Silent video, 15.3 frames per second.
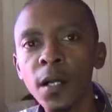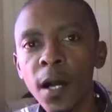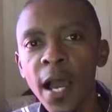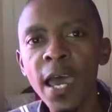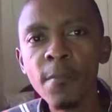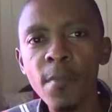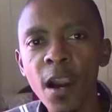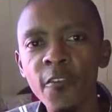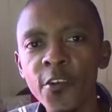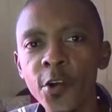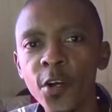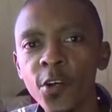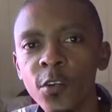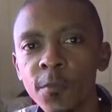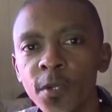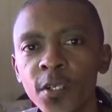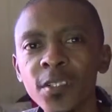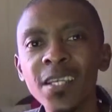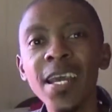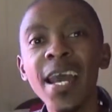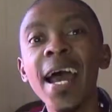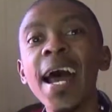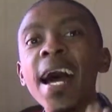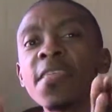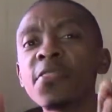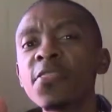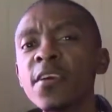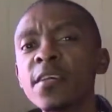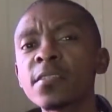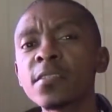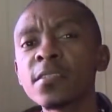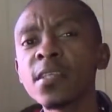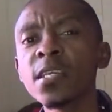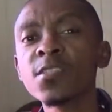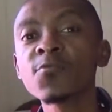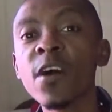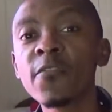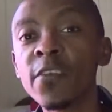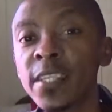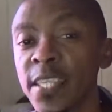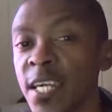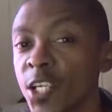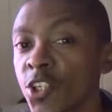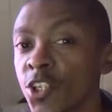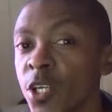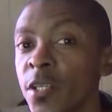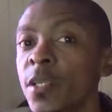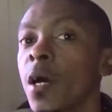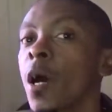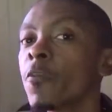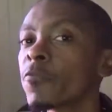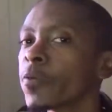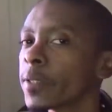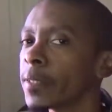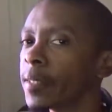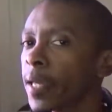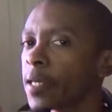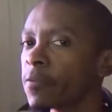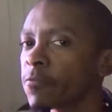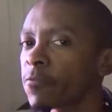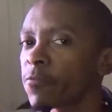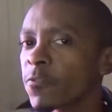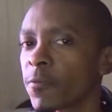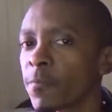I am Mario Herbert, and this is Revelation for Life.